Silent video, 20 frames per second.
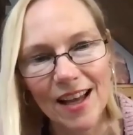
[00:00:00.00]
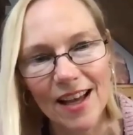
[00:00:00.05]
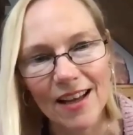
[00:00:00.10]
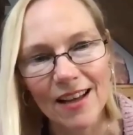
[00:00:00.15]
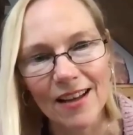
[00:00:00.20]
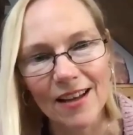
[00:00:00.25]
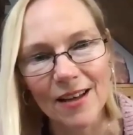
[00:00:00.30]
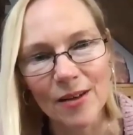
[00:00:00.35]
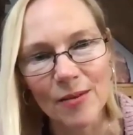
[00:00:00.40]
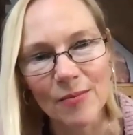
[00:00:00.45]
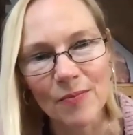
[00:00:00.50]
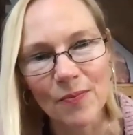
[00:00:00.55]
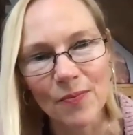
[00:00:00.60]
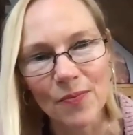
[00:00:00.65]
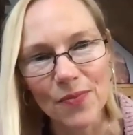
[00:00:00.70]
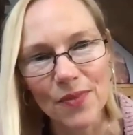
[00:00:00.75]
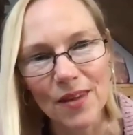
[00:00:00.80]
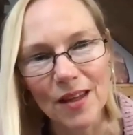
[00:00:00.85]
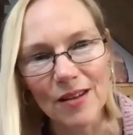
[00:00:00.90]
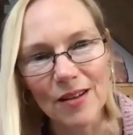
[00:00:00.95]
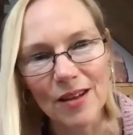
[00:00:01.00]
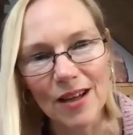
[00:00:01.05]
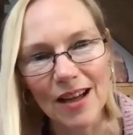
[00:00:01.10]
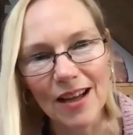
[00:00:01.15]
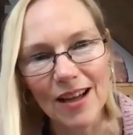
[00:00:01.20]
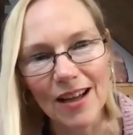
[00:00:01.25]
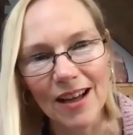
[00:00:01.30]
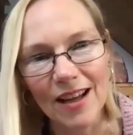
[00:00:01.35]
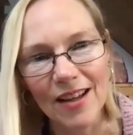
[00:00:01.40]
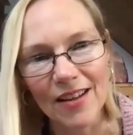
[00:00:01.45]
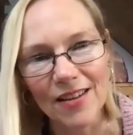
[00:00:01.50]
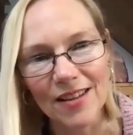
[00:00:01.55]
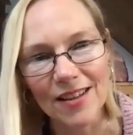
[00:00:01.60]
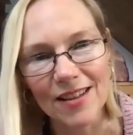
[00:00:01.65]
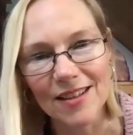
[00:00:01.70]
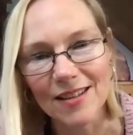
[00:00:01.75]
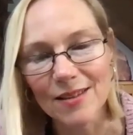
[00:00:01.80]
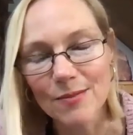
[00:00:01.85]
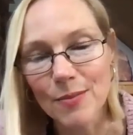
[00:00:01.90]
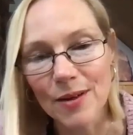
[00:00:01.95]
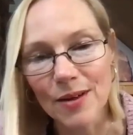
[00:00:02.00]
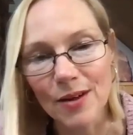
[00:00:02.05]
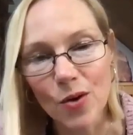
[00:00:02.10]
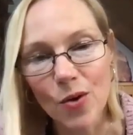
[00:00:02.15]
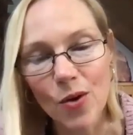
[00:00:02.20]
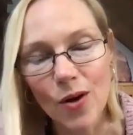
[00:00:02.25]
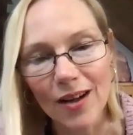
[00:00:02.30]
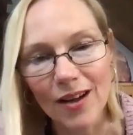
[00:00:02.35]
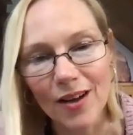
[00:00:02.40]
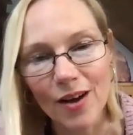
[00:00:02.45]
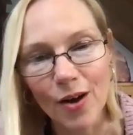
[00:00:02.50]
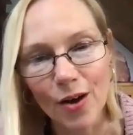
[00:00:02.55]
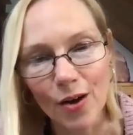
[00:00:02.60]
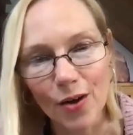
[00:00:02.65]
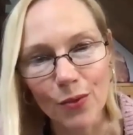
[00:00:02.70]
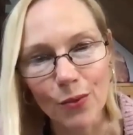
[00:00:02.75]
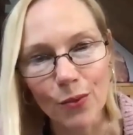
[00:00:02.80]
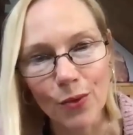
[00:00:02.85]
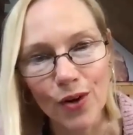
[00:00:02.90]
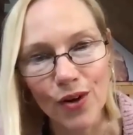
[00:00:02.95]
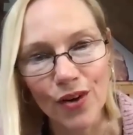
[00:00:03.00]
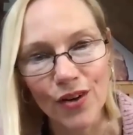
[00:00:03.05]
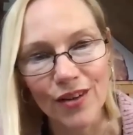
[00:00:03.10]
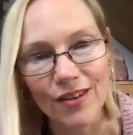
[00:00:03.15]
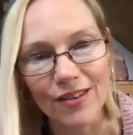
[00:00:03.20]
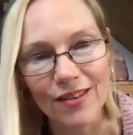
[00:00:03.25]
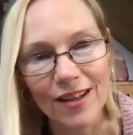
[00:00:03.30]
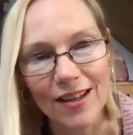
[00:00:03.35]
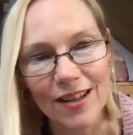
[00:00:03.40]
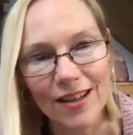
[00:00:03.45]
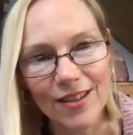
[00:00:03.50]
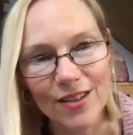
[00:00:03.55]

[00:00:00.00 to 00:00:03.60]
and that it's been quite hard won